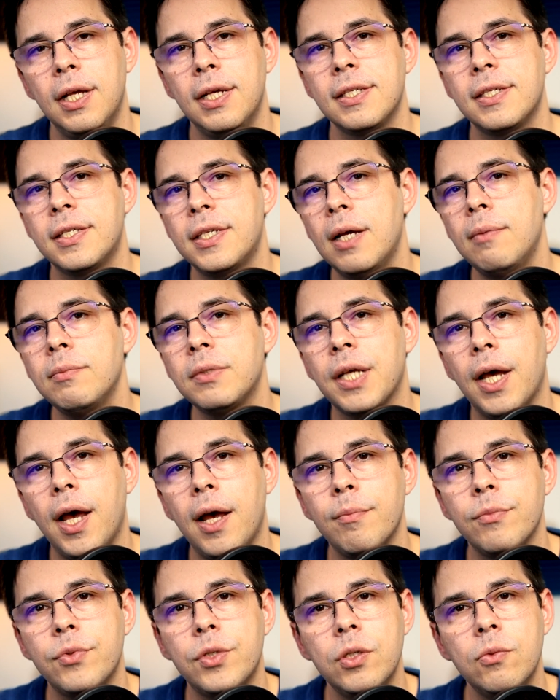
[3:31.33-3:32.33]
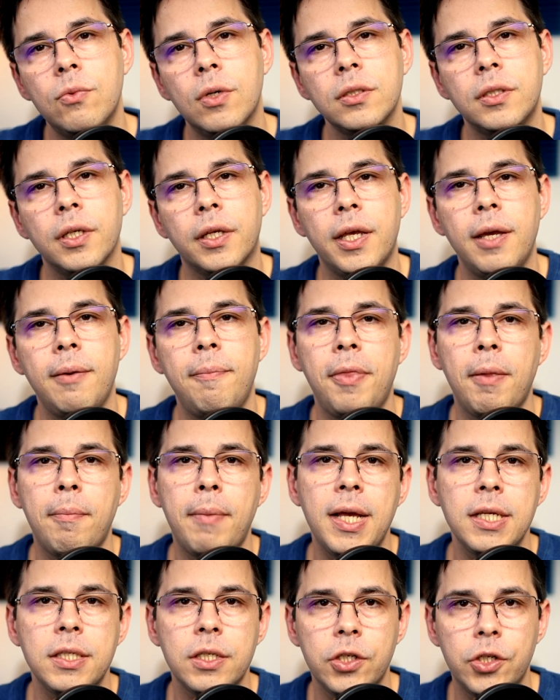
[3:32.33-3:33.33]
Sometimes you want to keep the
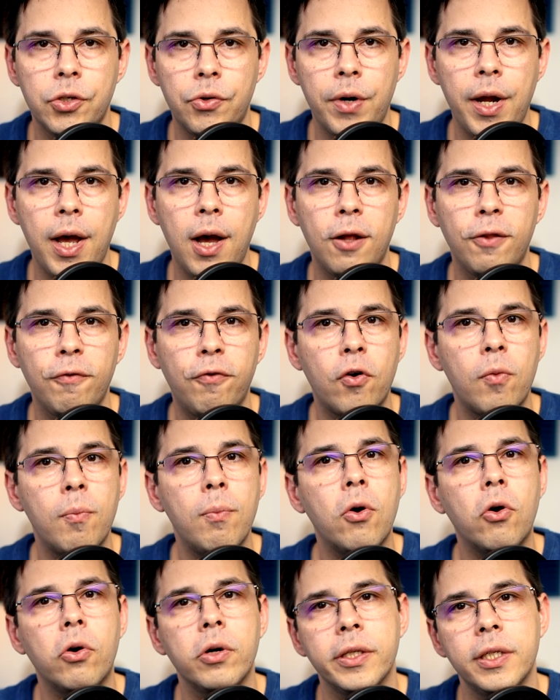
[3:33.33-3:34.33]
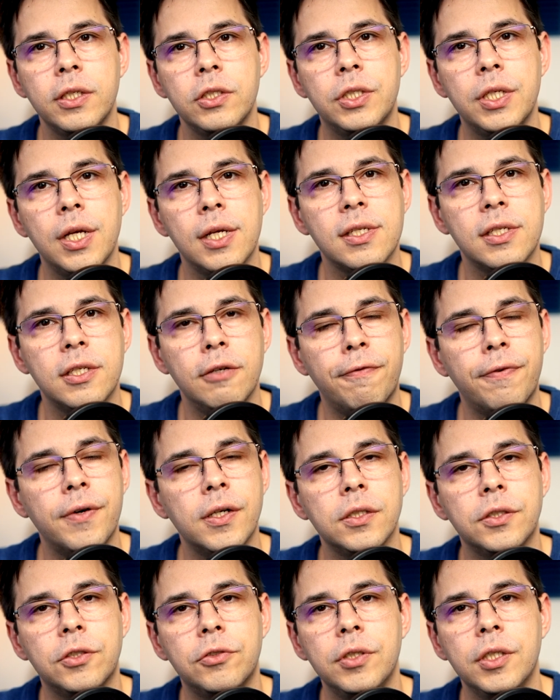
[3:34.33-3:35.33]
message around for more than just the
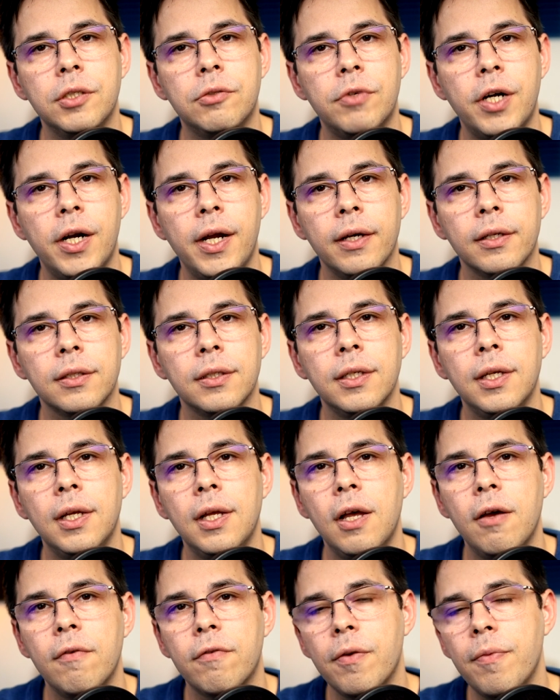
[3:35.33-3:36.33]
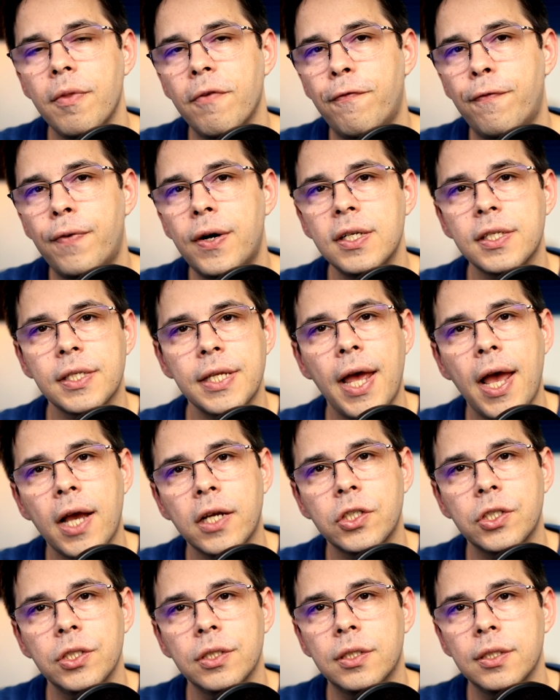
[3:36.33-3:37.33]
first redirect, from the first
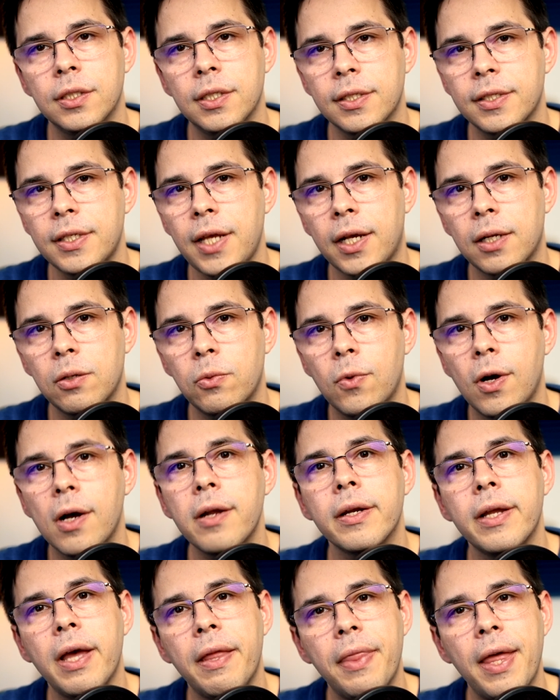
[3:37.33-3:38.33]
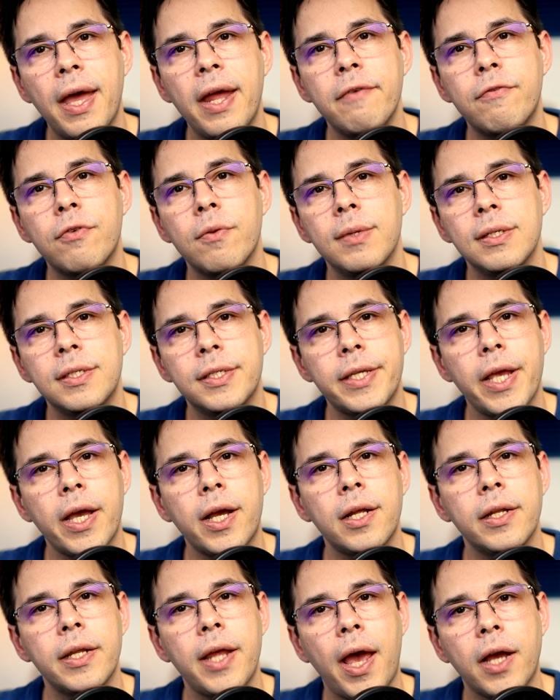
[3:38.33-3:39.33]
action to the second one, and then from the
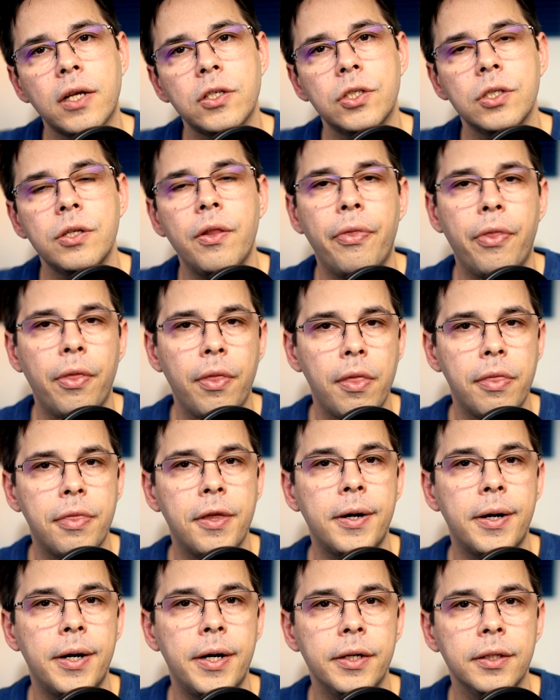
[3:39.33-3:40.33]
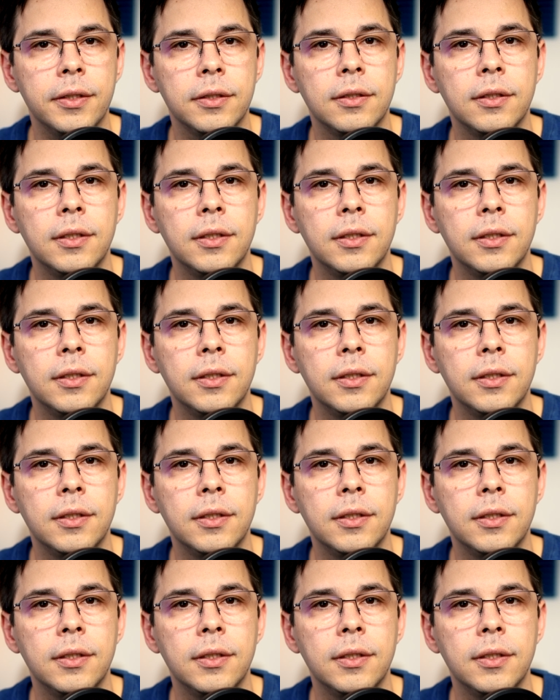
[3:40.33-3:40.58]
second action to the third.